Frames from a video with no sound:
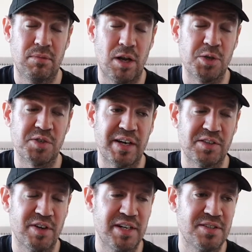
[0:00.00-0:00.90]
loads of
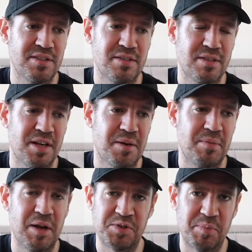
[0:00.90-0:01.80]
x-rays,
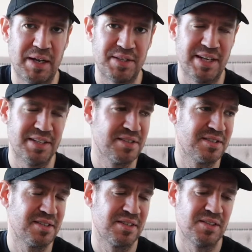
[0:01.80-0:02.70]
loads of blood
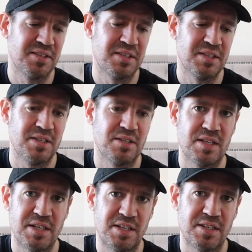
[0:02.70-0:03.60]
tests,
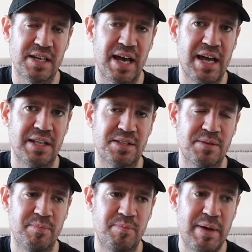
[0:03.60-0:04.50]
CT
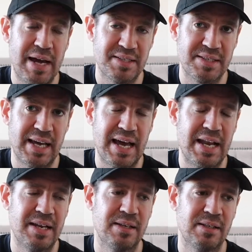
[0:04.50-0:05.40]
scans, PET
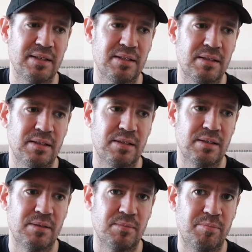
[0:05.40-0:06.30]
scan,
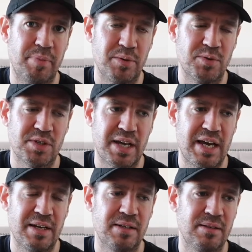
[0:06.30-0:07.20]
bone
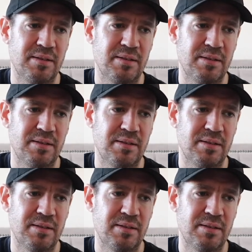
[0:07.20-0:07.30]
scan.